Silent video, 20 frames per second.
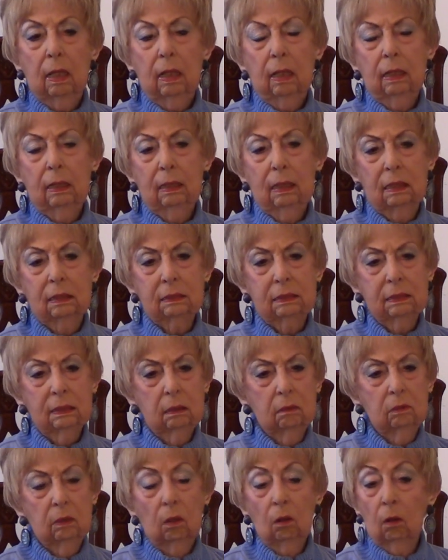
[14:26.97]
And I
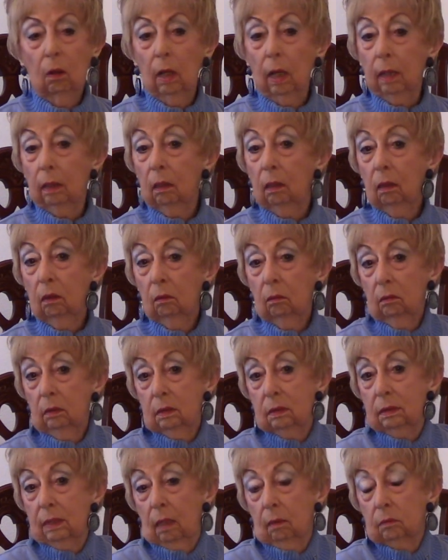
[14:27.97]
said, all I know
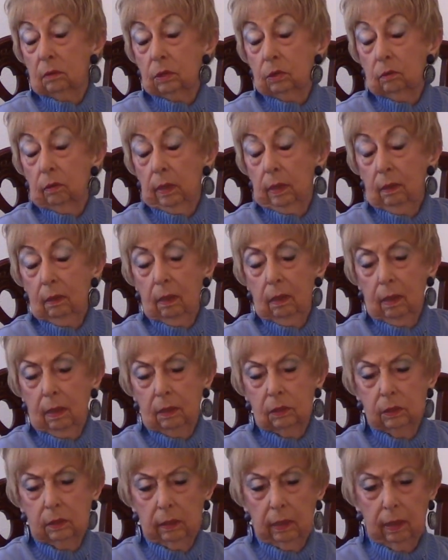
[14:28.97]
is I was trained in
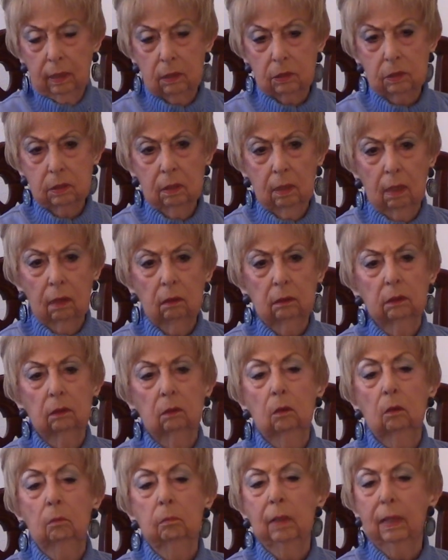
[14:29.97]
education. I'll
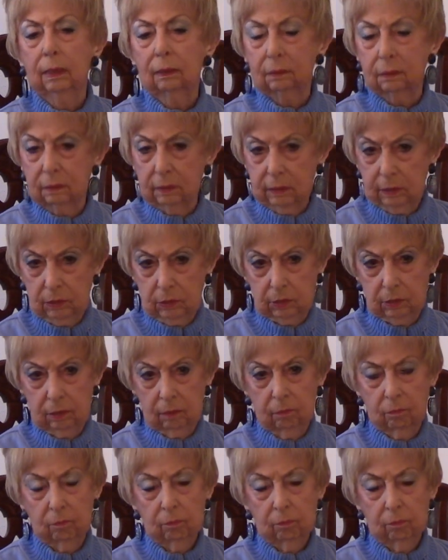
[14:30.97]
go back to teaching.